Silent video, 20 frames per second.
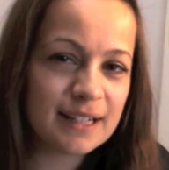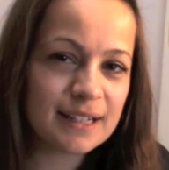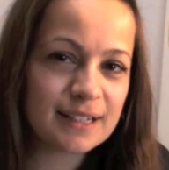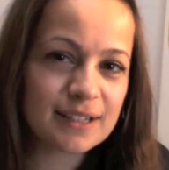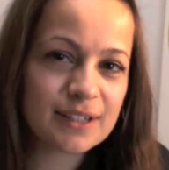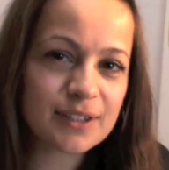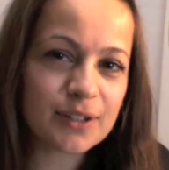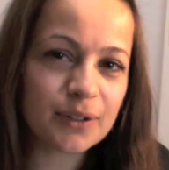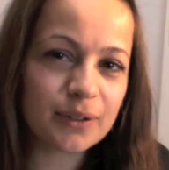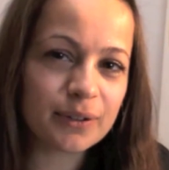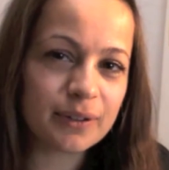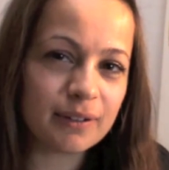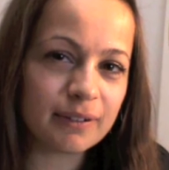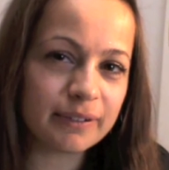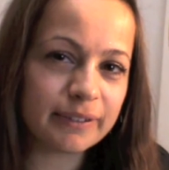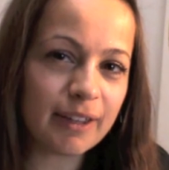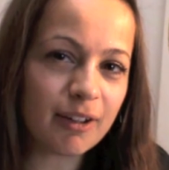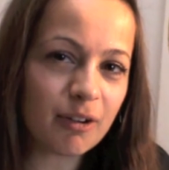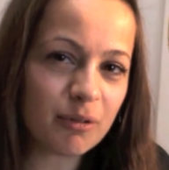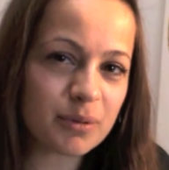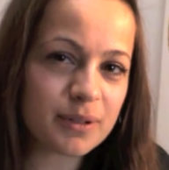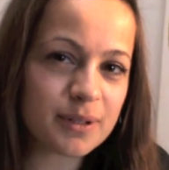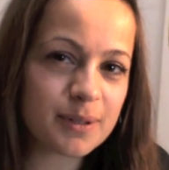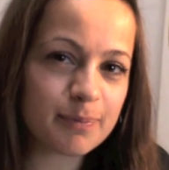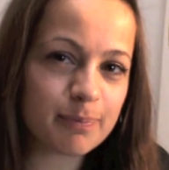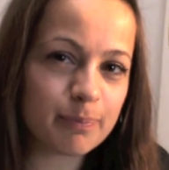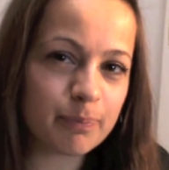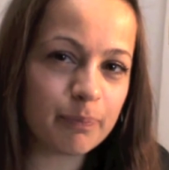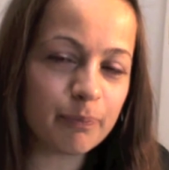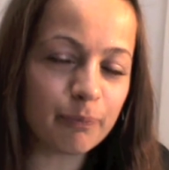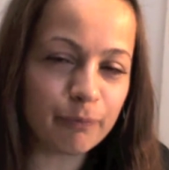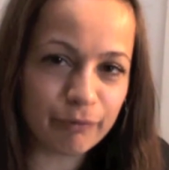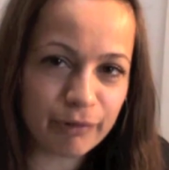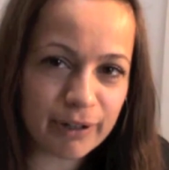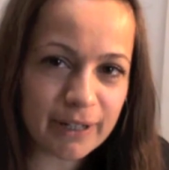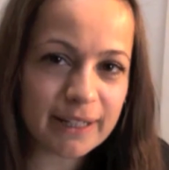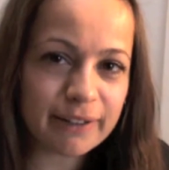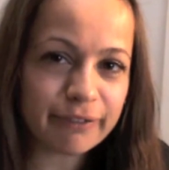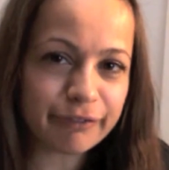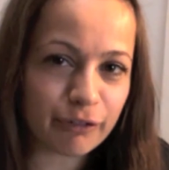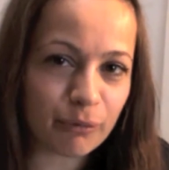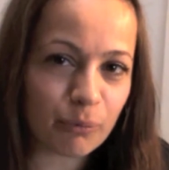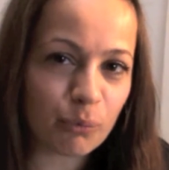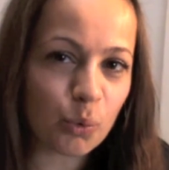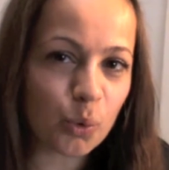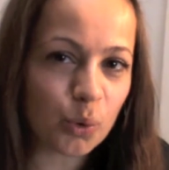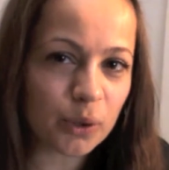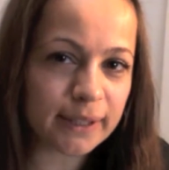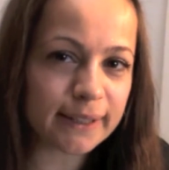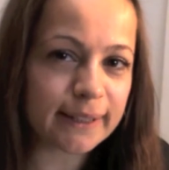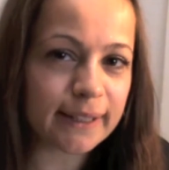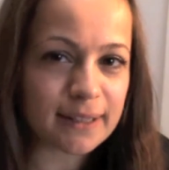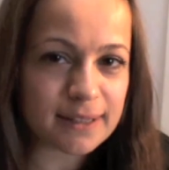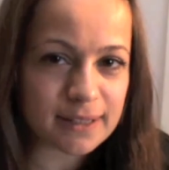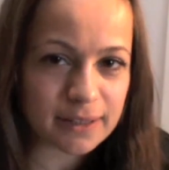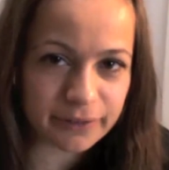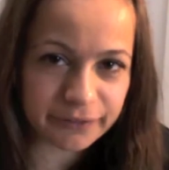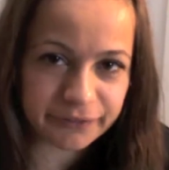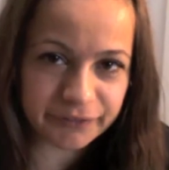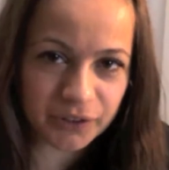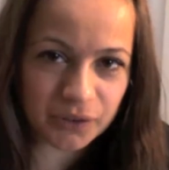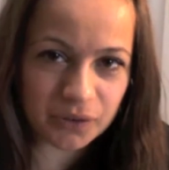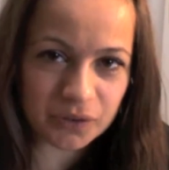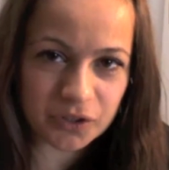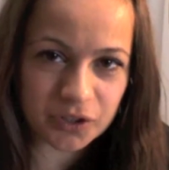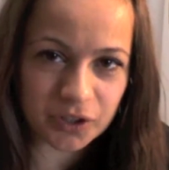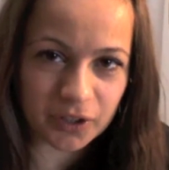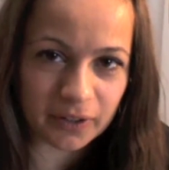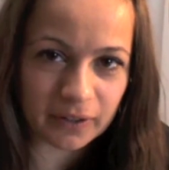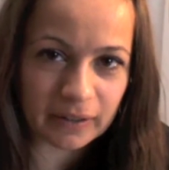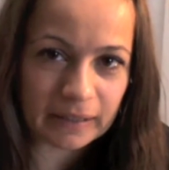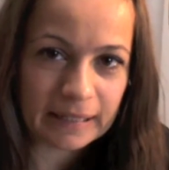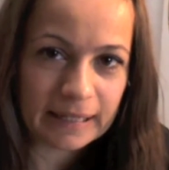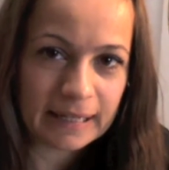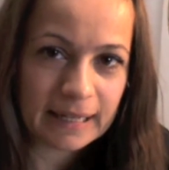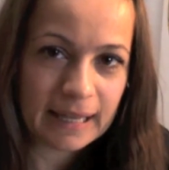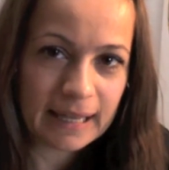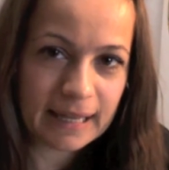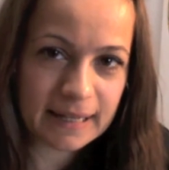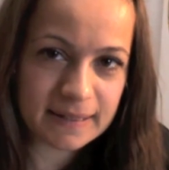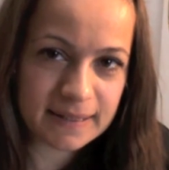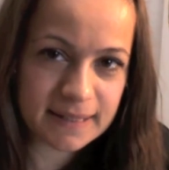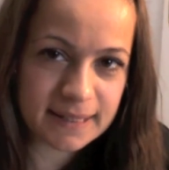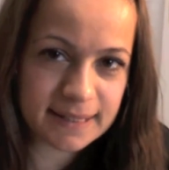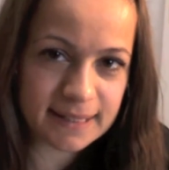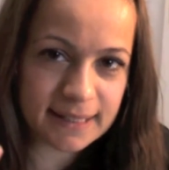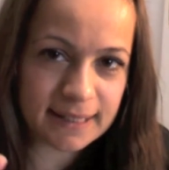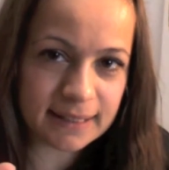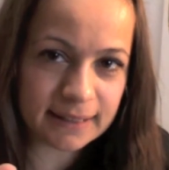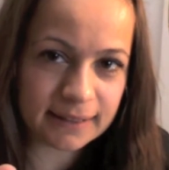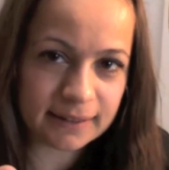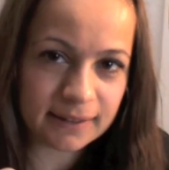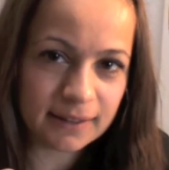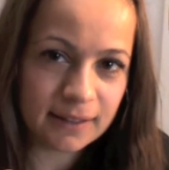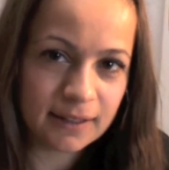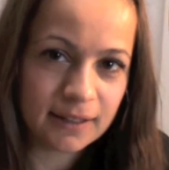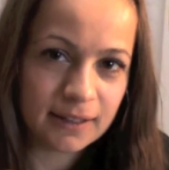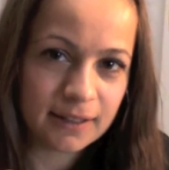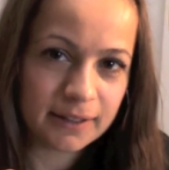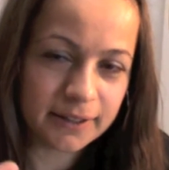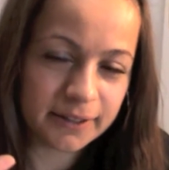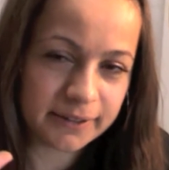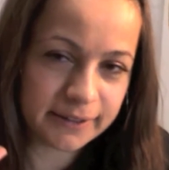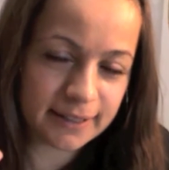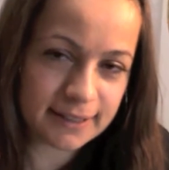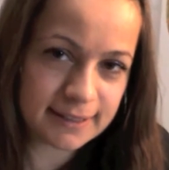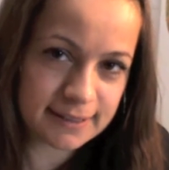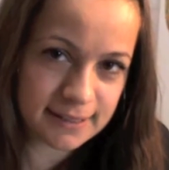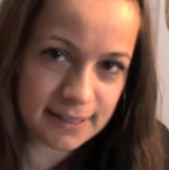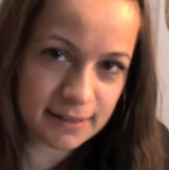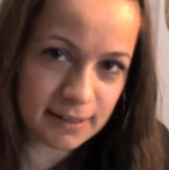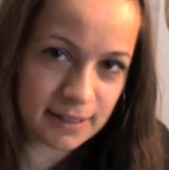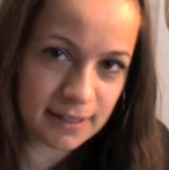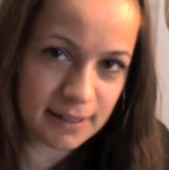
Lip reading: So that was really from walking into the future and seeing that this